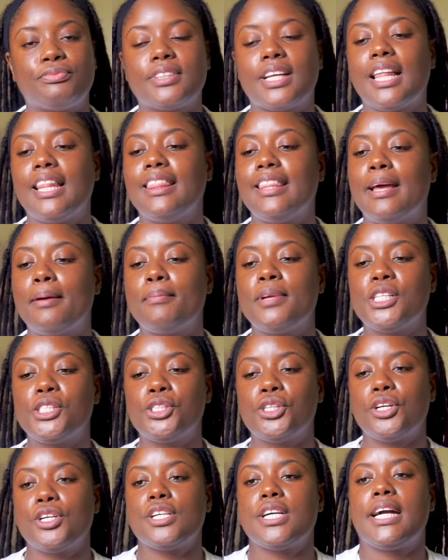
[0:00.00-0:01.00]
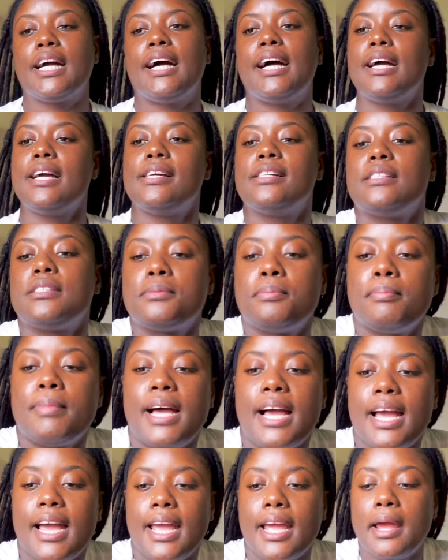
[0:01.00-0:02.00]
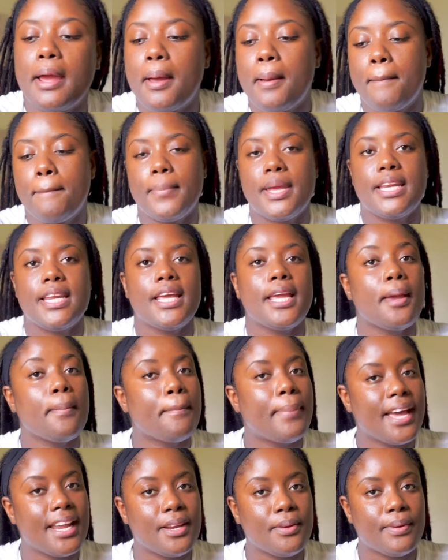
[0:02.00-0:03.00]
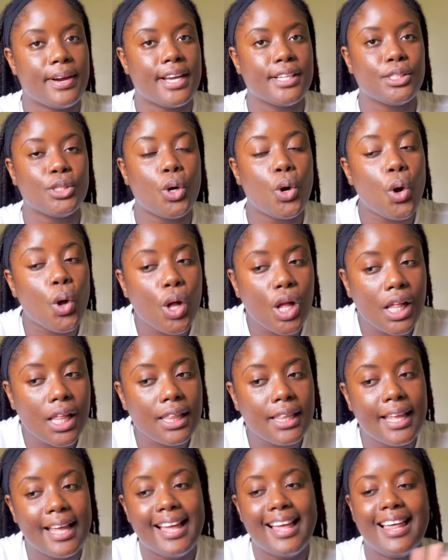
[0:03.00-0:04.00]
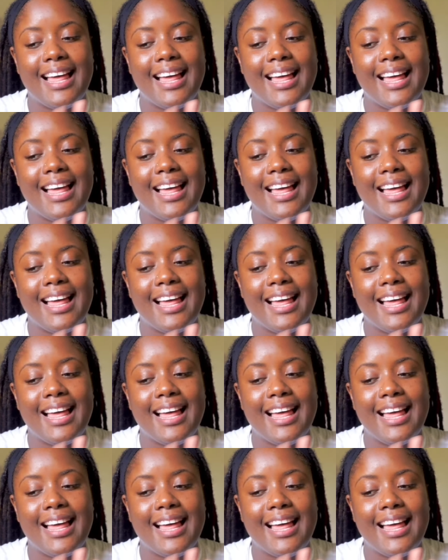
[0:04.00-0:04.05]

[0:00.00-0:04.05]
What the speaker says: let me show you guys my mini Pennywise haul.